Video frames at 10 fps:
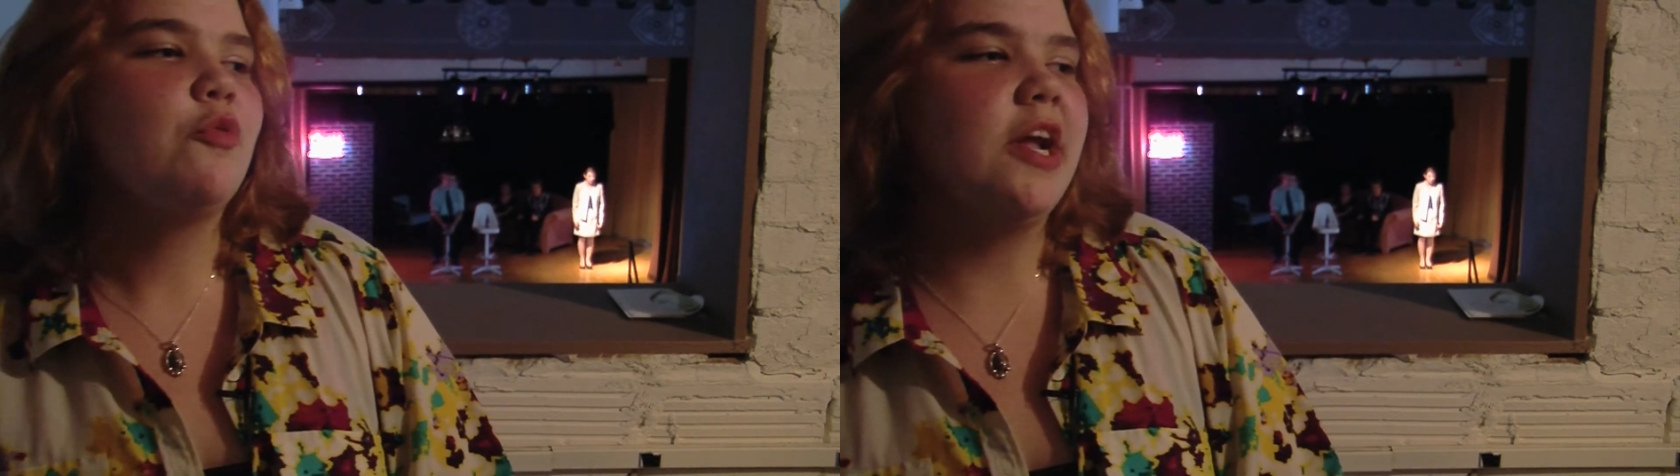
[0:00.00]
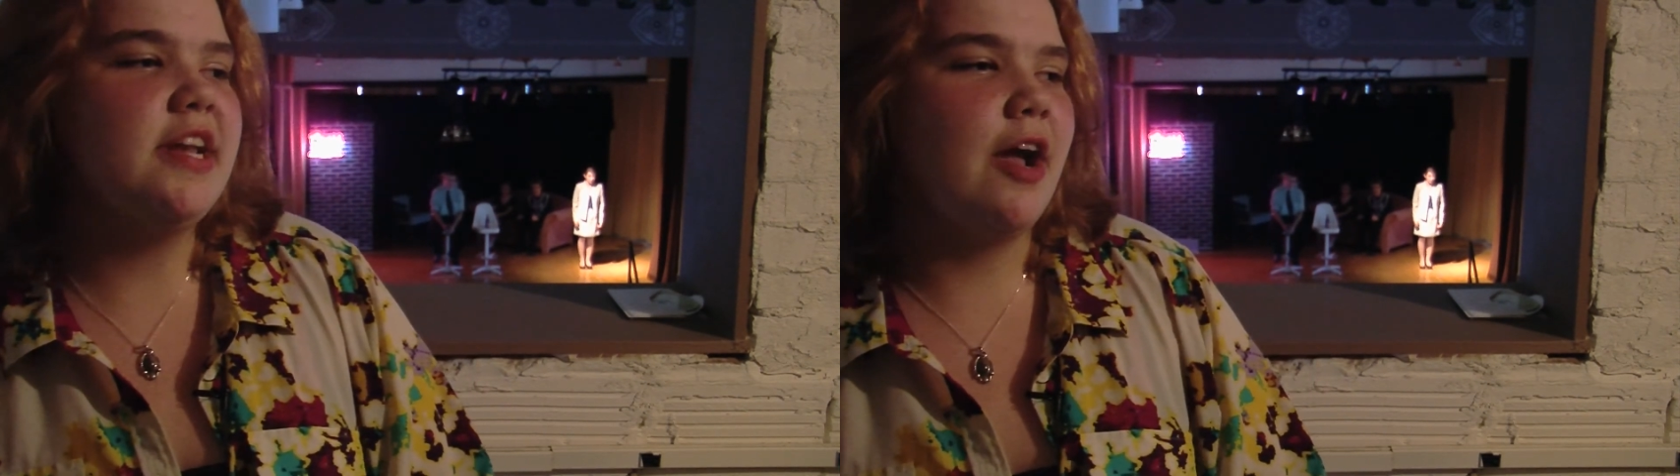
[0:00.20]

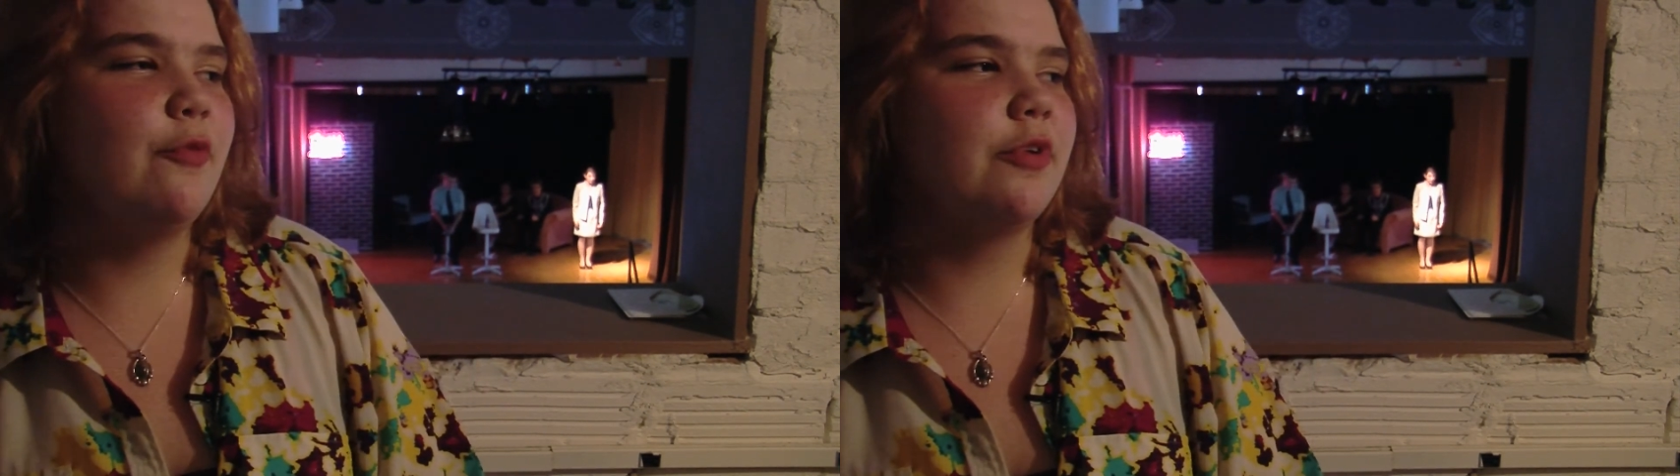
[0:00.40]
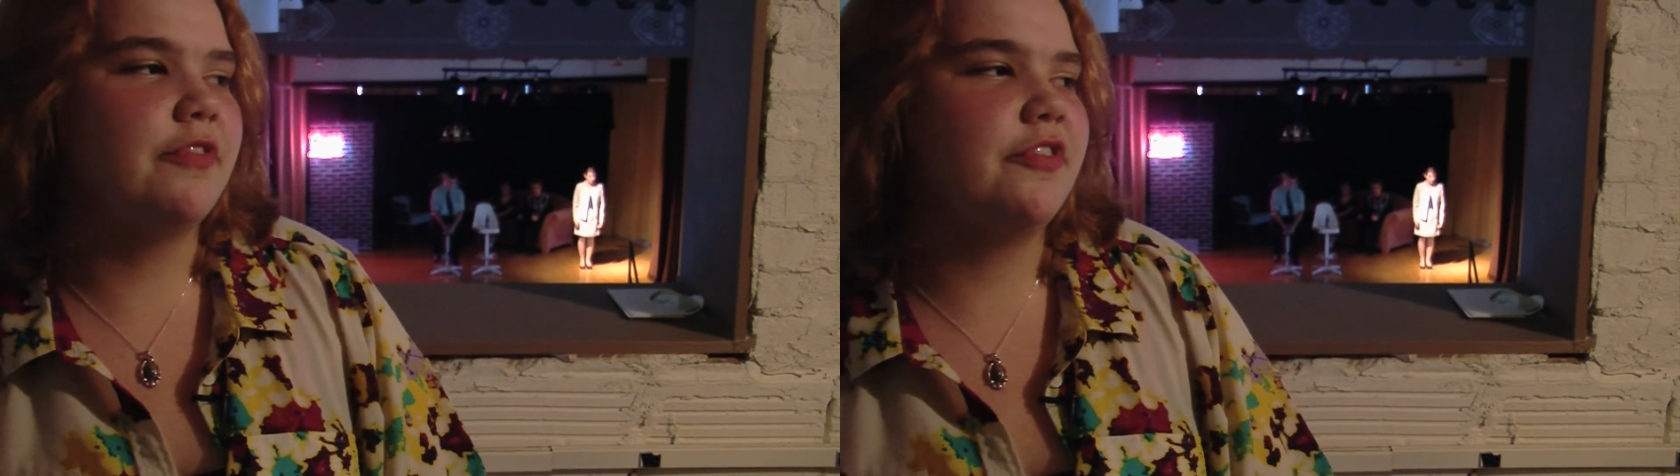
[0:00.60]
right now
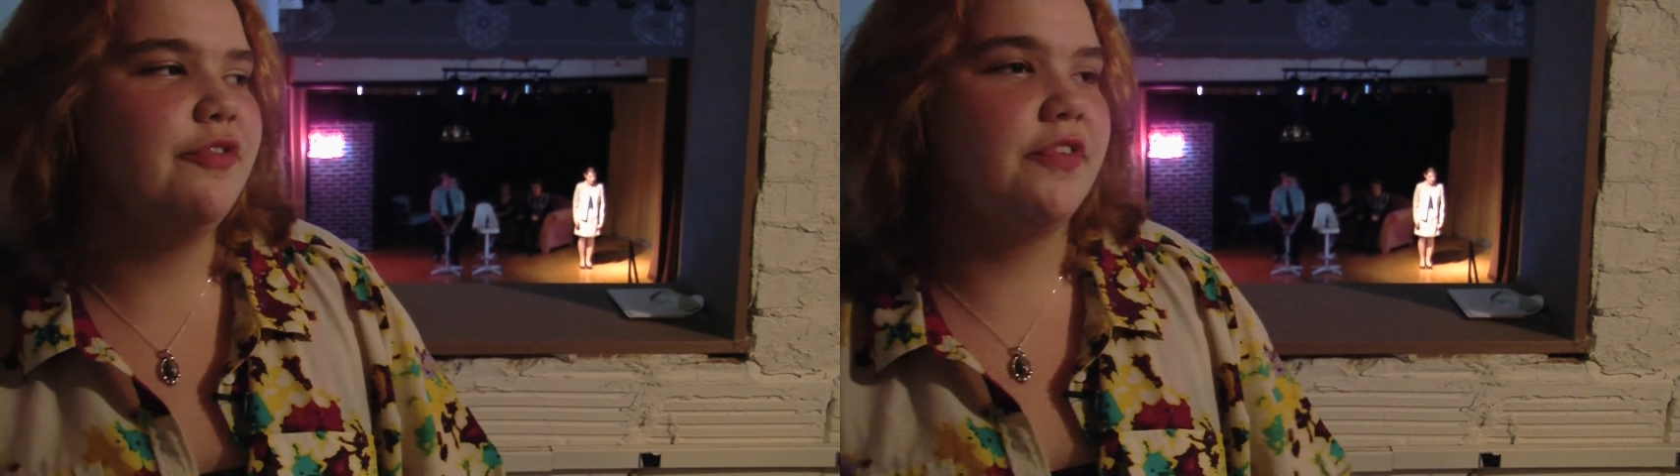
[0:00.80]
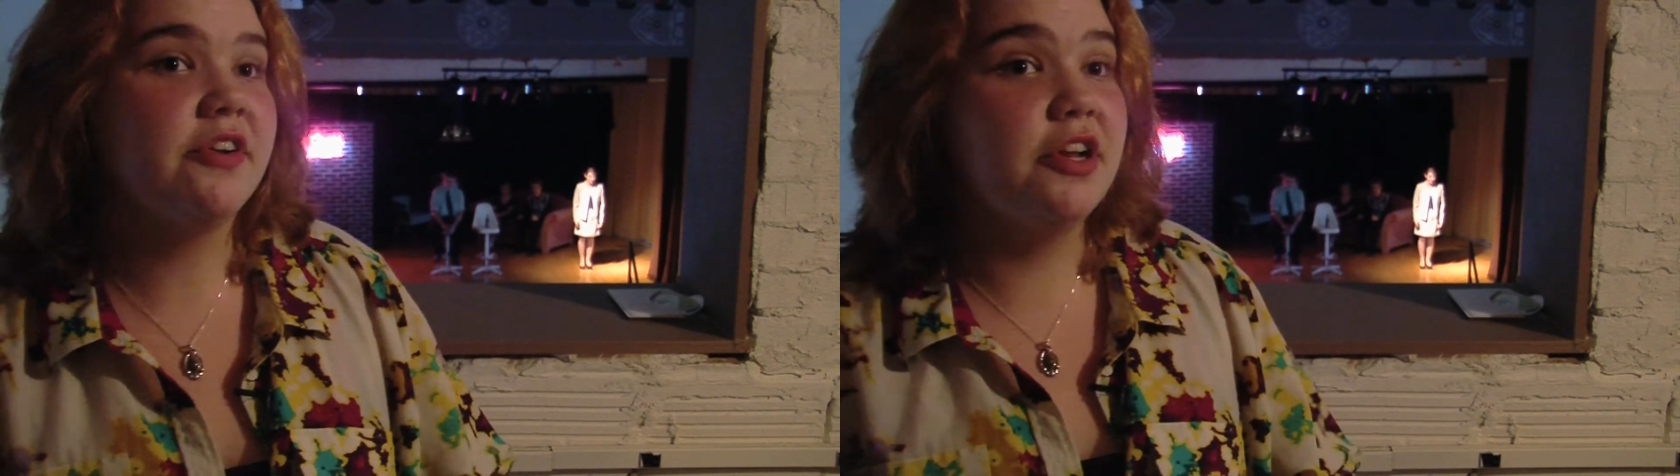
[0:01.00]
we're
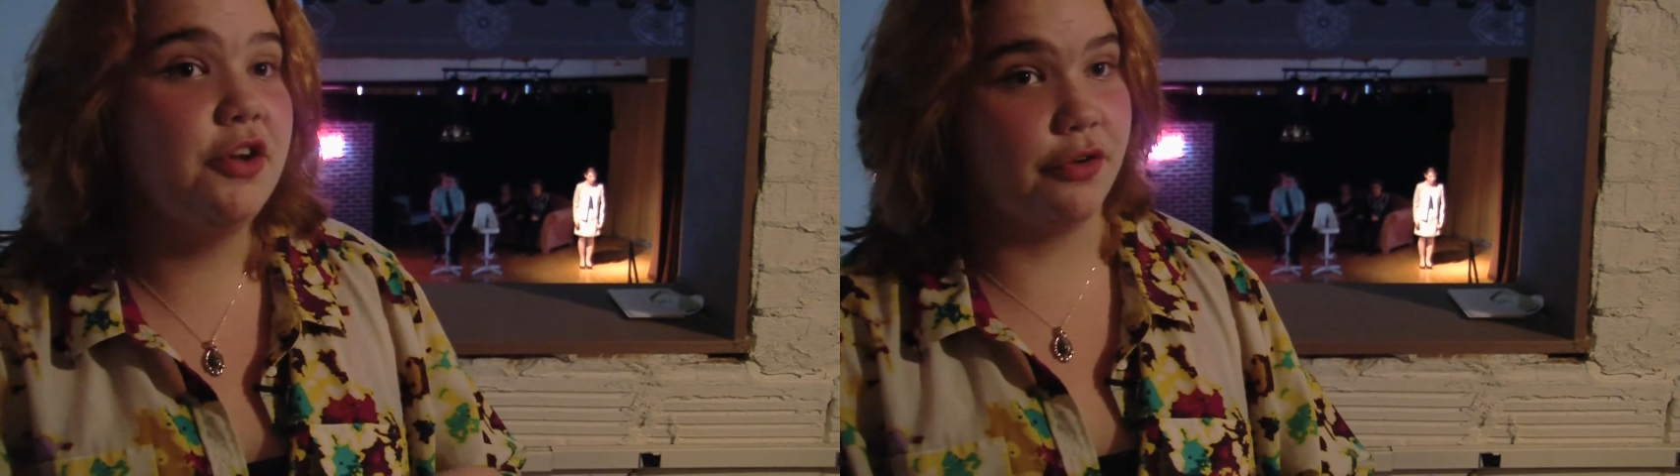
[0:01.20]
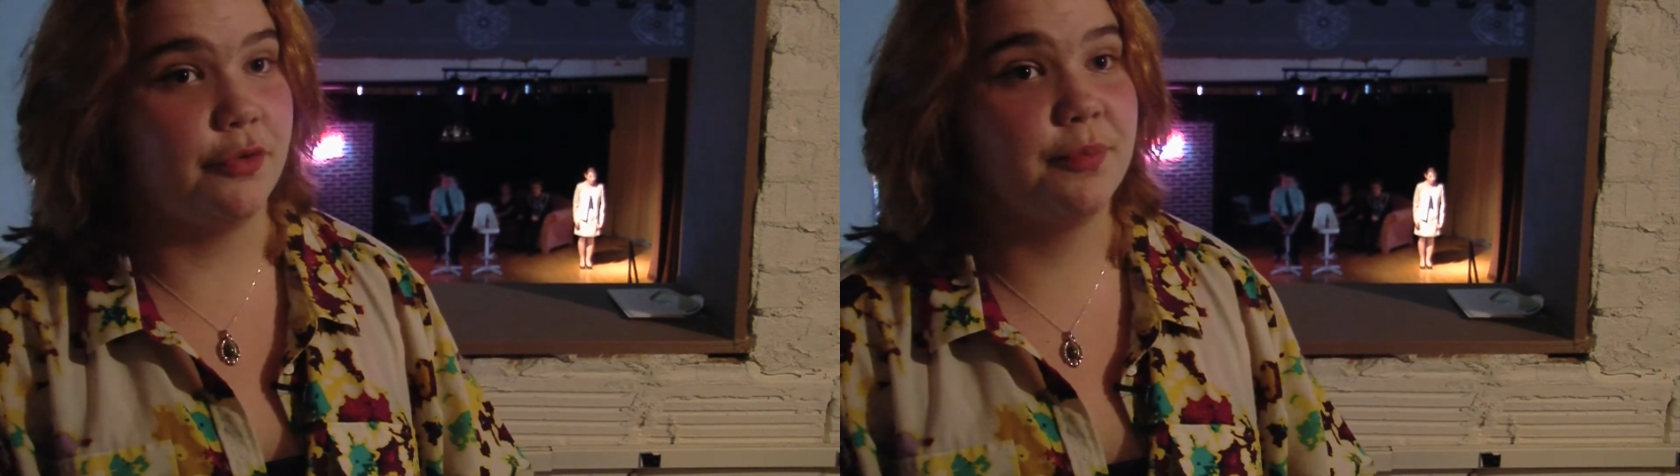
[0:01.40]
still very
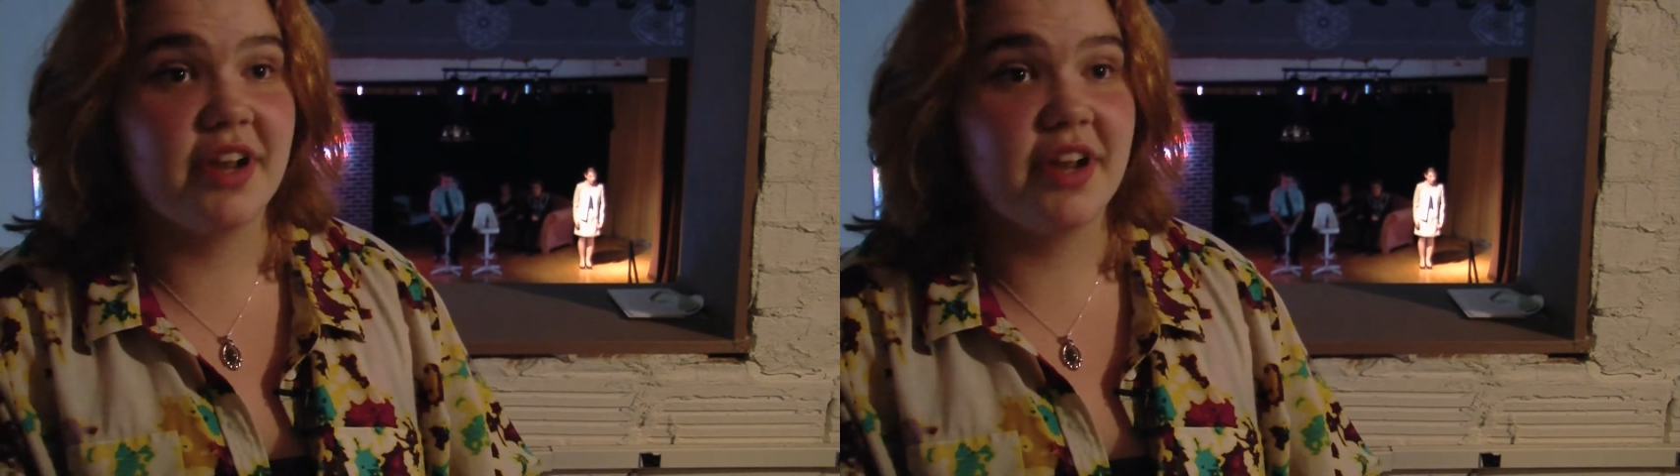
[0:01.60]
new,